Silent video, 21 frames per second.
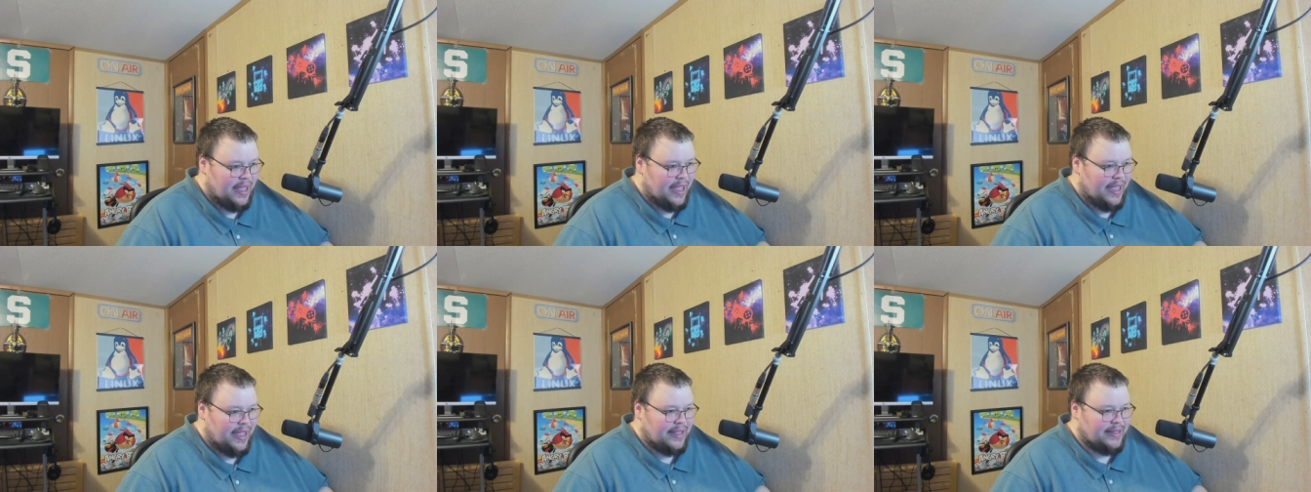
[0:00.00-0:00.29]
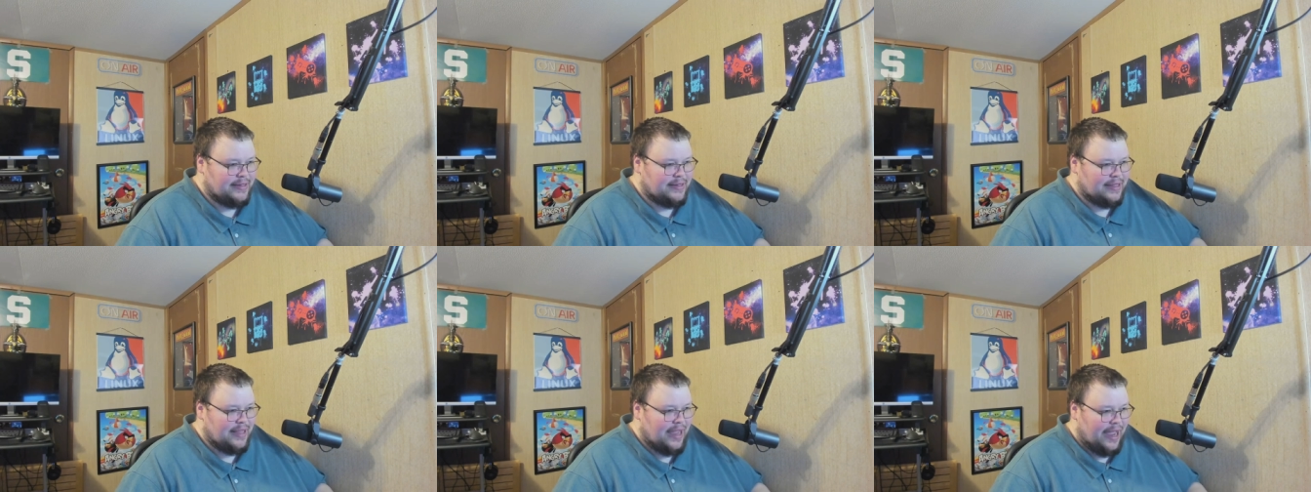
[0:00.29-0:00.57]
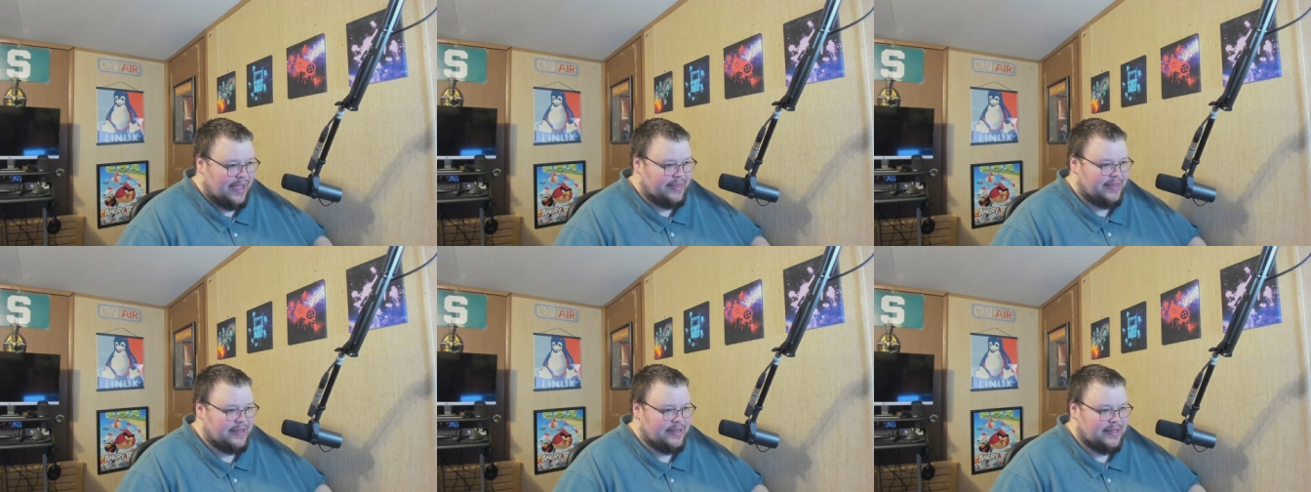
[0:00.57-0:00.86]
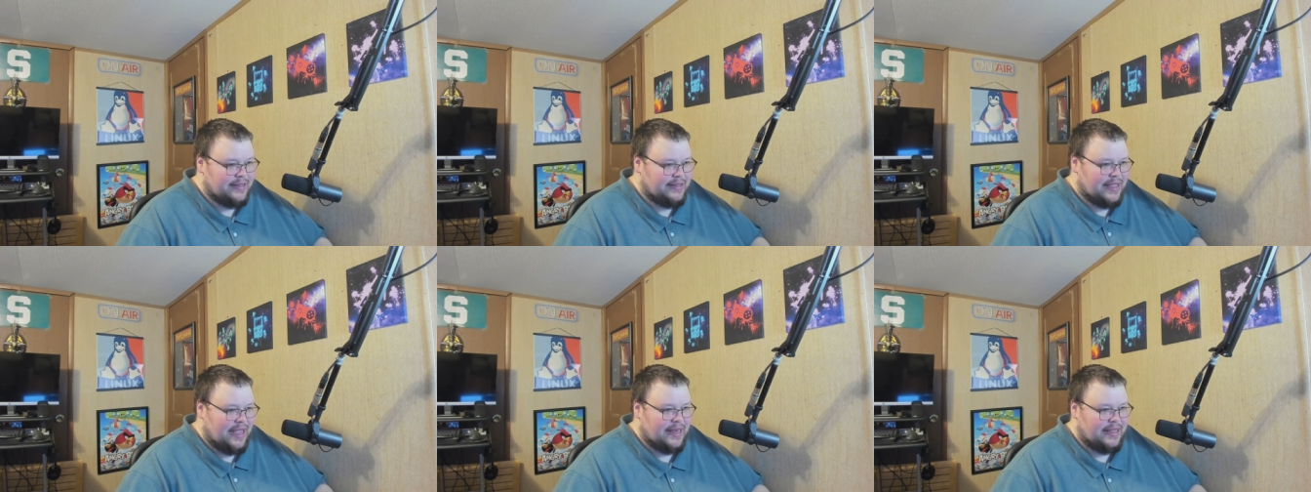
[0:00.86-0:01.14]
And I think
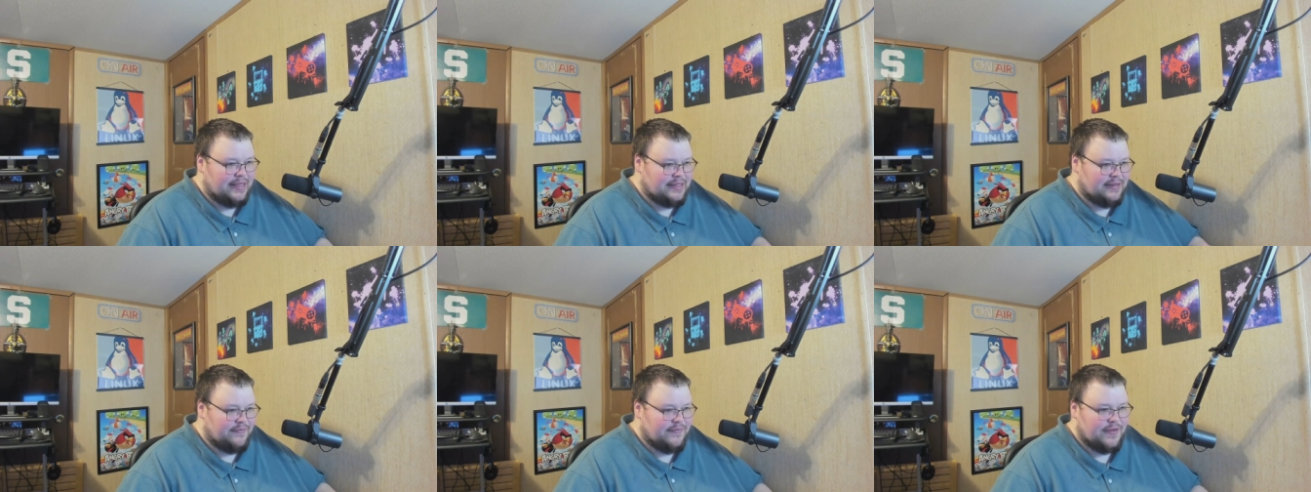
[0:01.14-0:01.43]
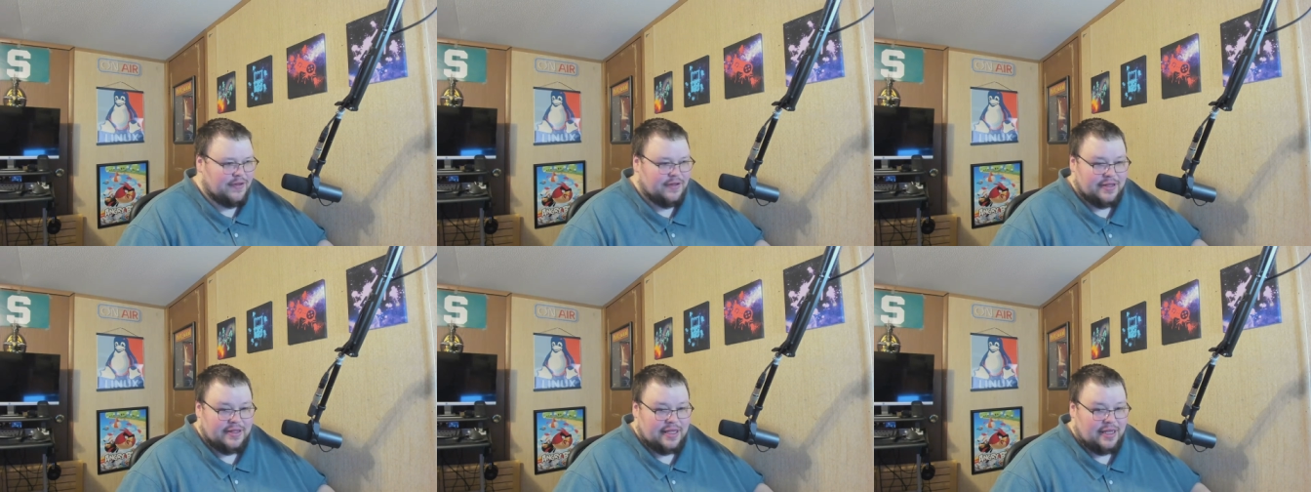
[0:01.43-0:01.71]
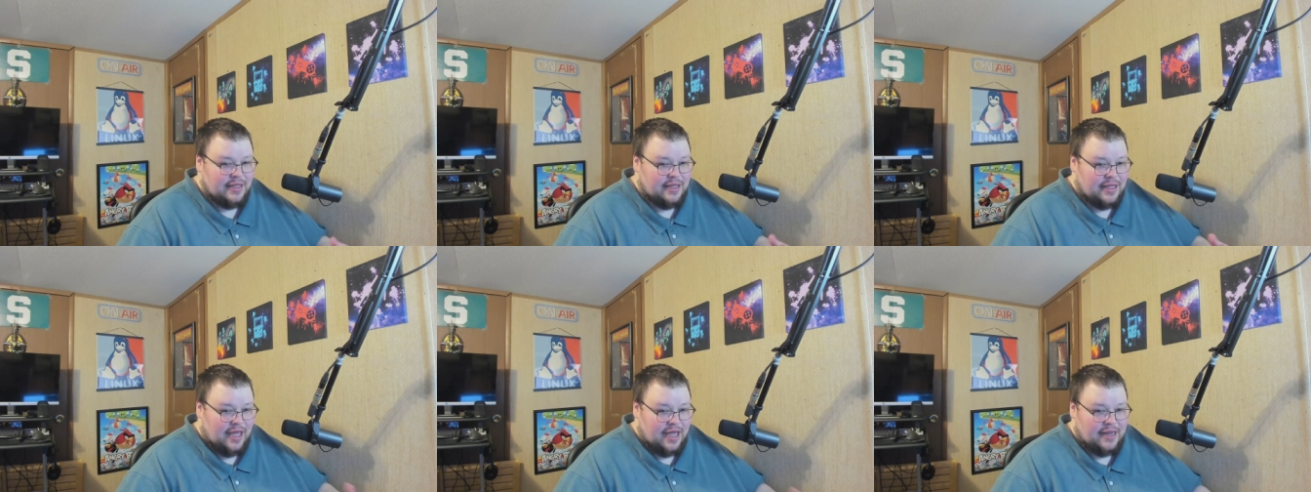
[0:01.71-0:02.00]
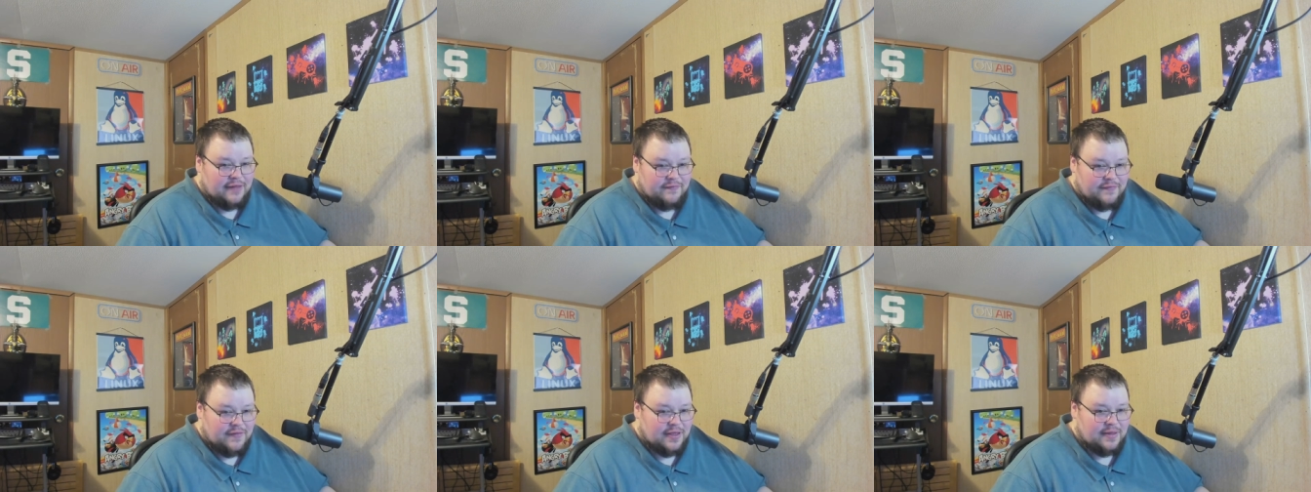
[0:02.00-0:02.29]
that that is a feeling that a
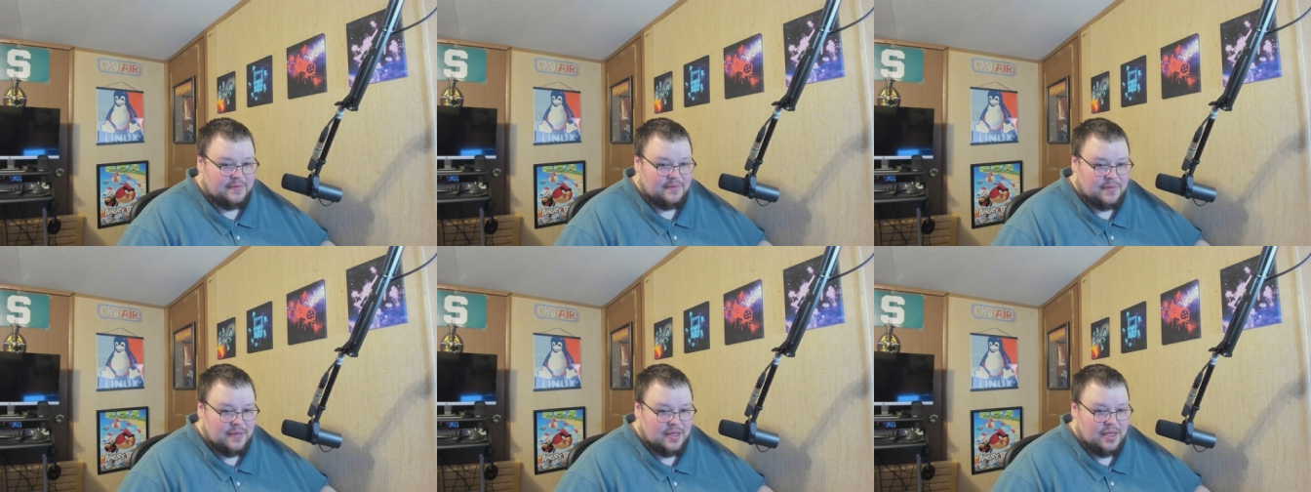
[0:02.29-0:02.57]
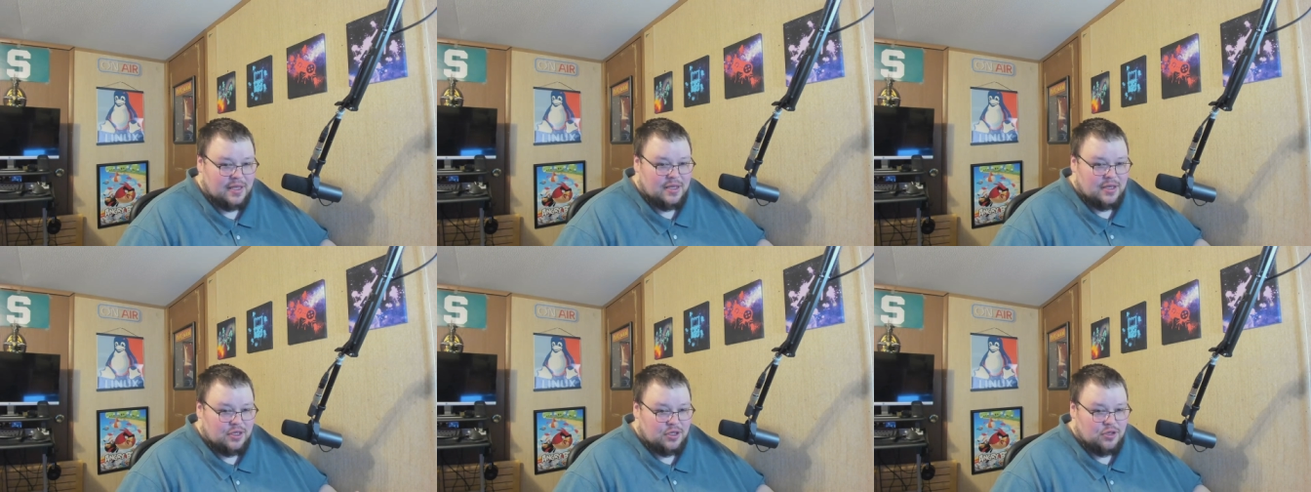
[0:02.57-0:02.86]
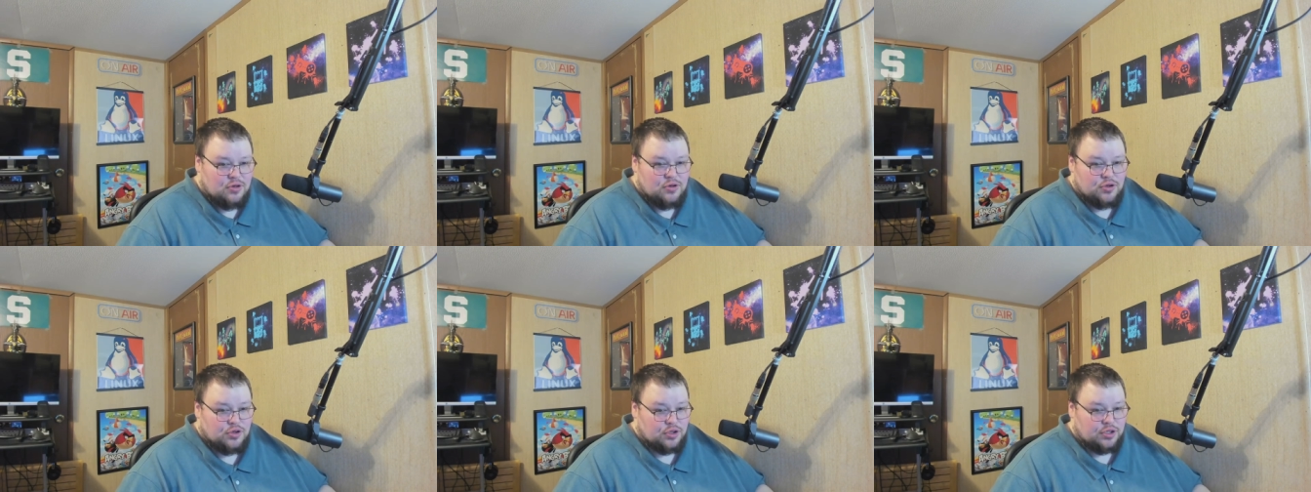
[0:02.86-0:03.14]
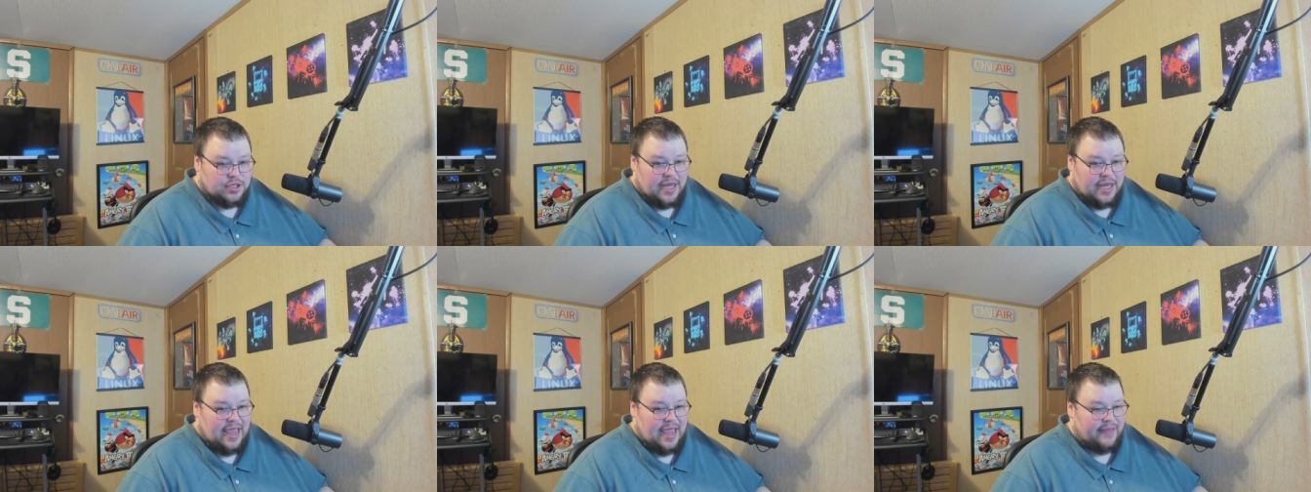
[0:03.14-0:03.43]
lot of Vim
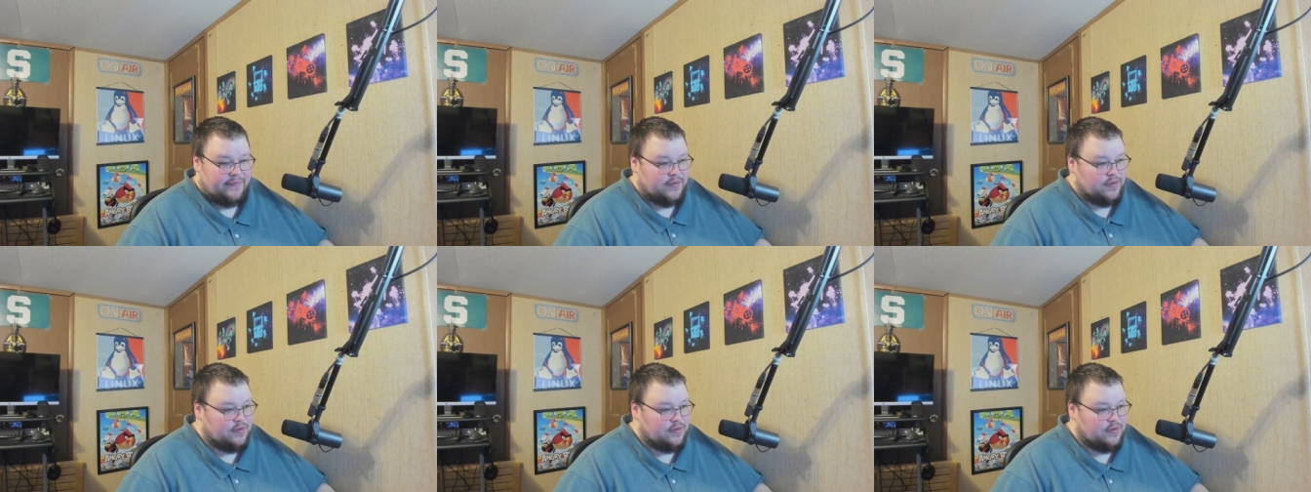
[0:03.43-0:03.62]
users have.